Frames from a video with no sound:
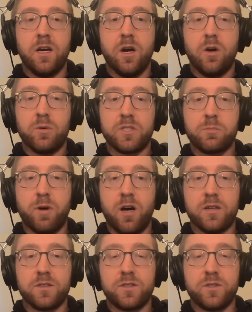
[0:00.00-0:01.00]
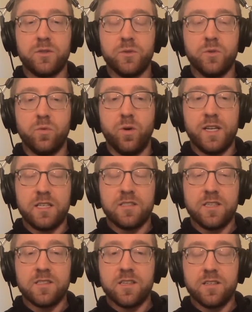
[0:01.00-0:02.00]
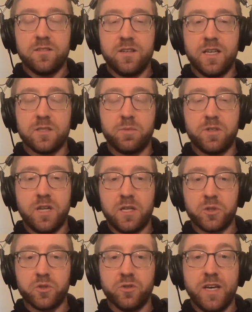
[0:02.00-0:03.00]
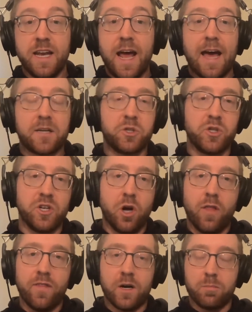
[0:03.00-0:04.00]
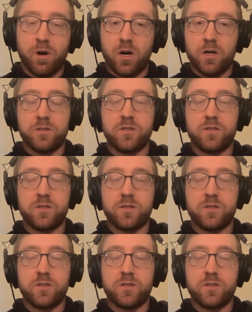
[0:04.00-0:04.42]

response to what he sees as potential inaction on their part.